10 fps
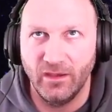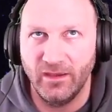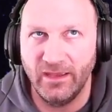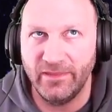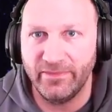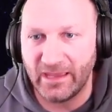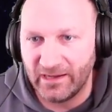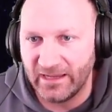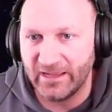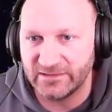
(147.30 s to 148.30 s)
and
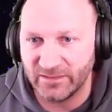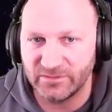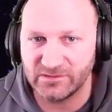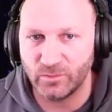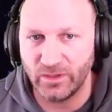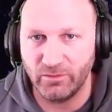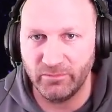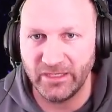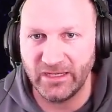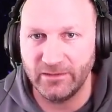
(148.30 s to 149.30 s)
that adds up to 21
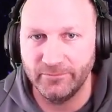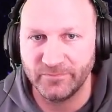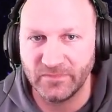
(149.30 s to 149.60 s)
by 9.